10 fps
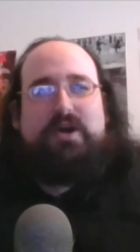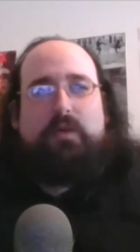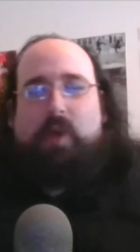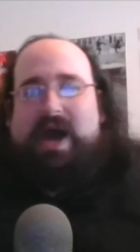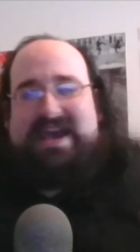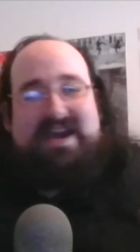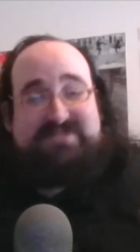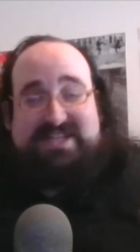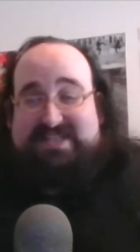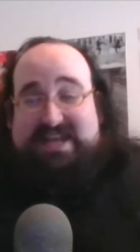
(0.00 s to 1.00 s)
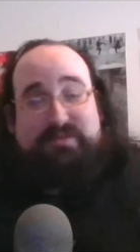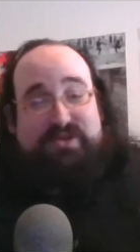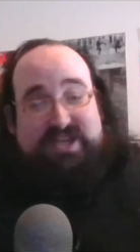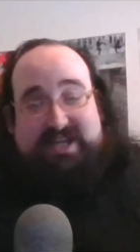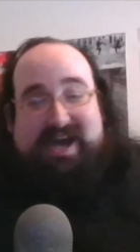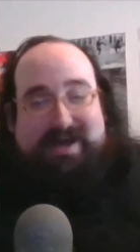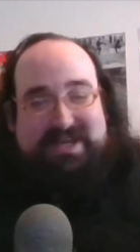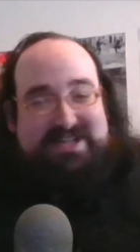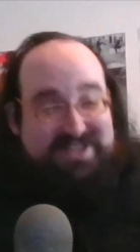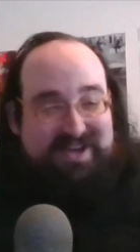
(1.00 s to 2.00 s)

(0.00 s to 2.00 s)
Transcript: why I've disabled the comments